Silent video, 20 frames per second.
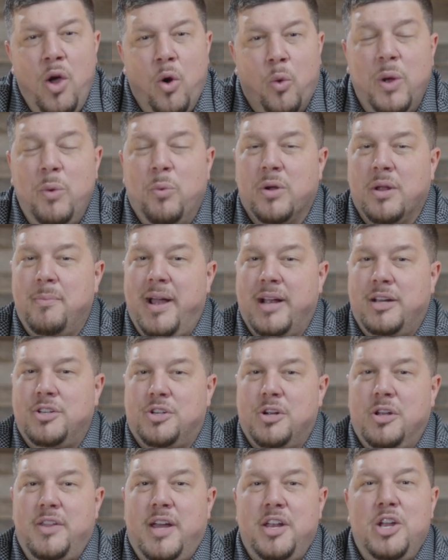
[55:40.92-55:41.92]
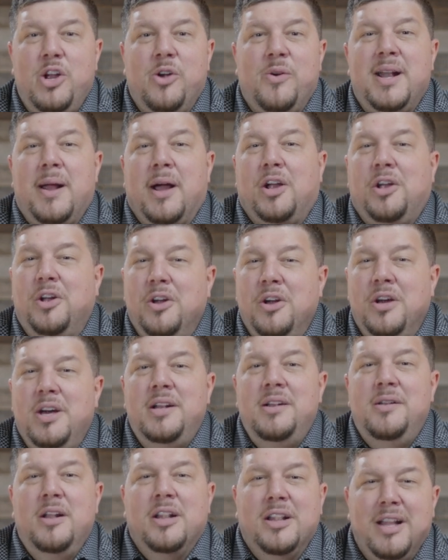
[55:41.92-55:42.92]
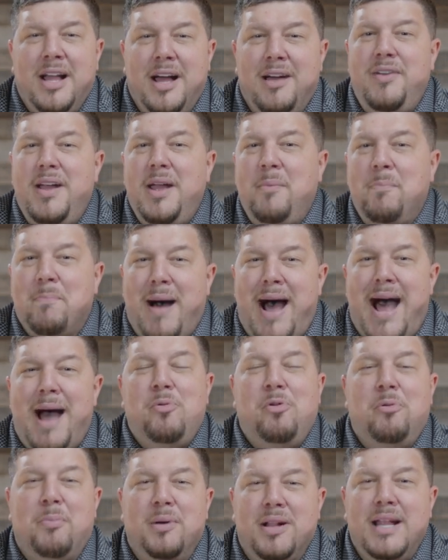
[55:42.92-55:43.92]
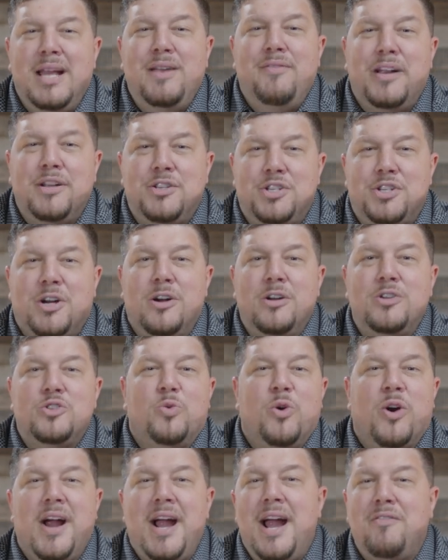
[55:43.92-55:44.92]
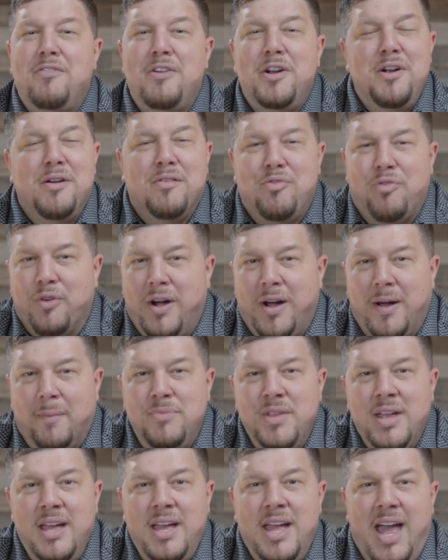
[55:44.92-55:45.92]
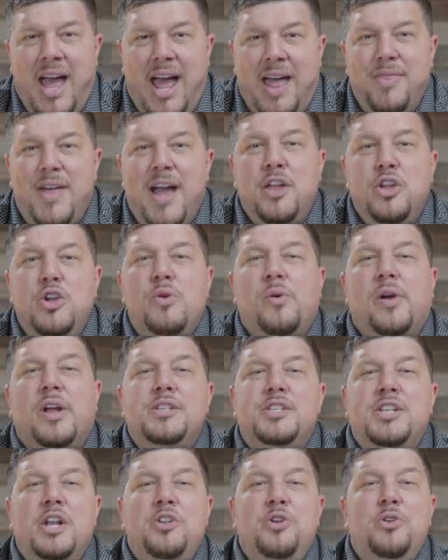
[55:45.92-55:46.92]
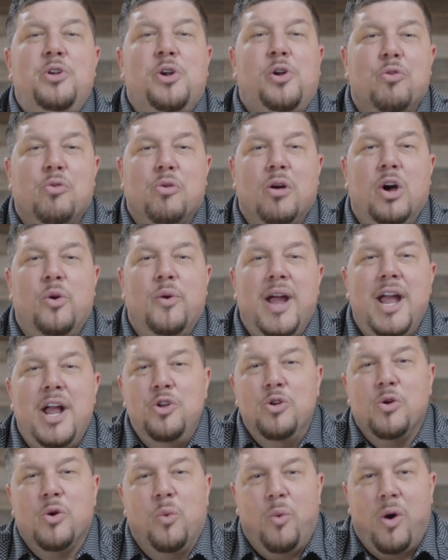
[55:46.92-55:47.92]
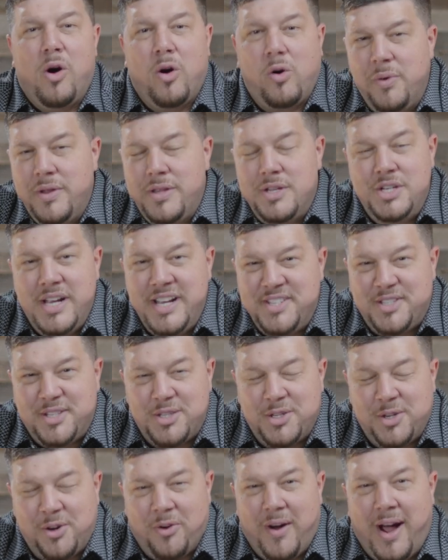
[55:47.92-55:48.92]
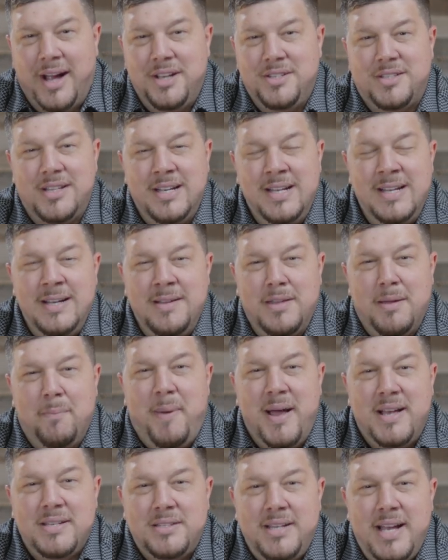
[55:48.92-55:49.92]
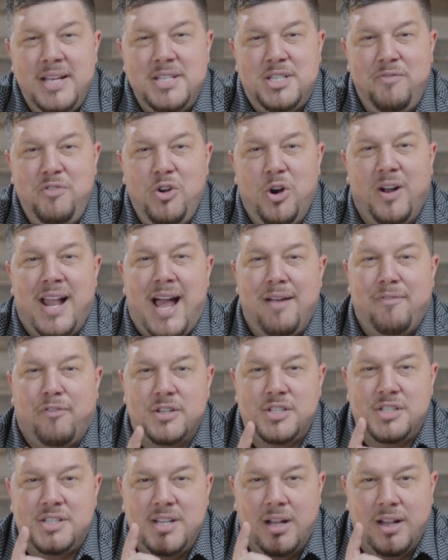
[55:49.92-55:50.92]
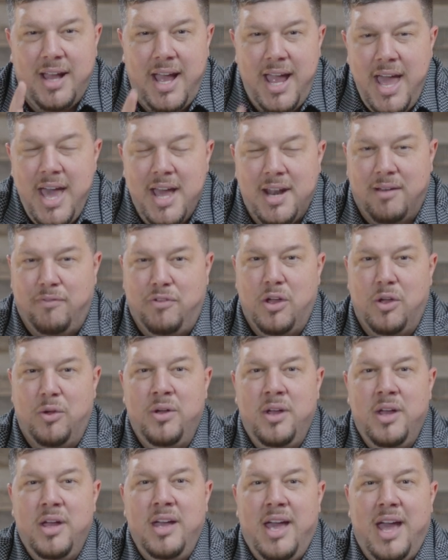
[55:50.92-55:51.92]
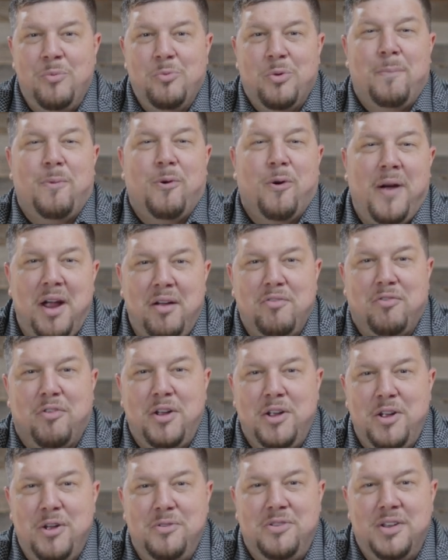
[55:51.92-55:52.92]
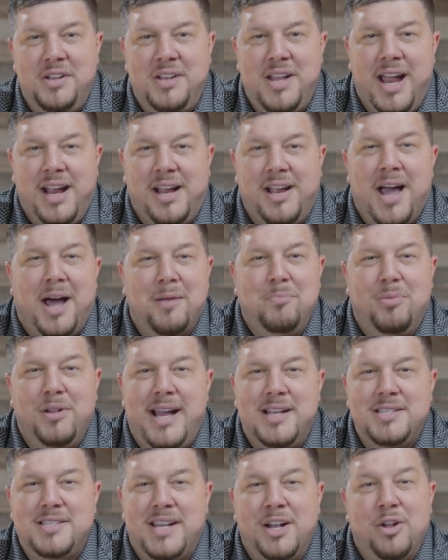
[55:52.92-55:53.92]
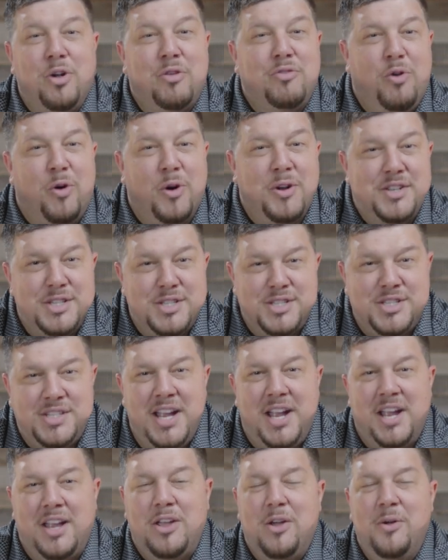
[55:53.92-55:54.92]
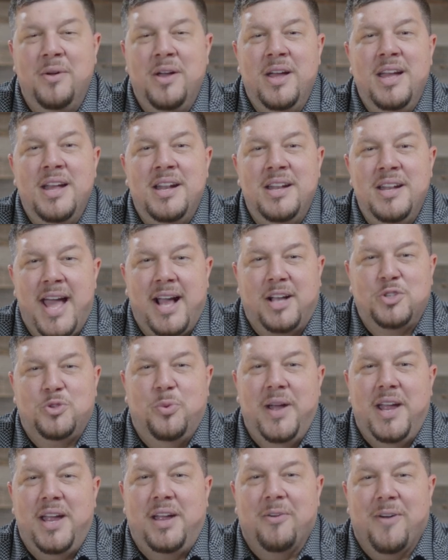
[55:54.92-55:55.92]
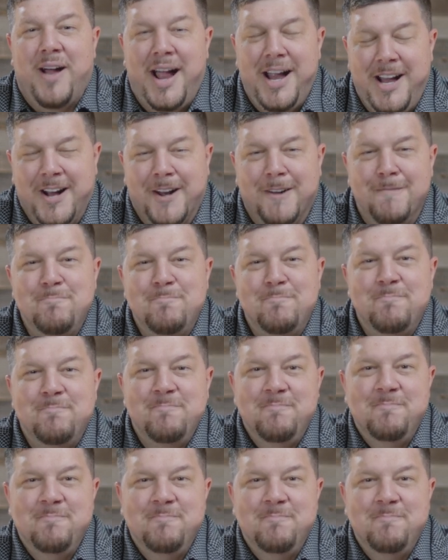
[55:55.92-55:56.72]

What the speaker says: We want to make sure that you're in a good, loving, Bible-believing church wherever you're from, and that you continue to grow in your walk with Jesus Christ. The best days of your life are still ahead of you, and we're praying for you today. God bless, and look forward to seeing you next week right here.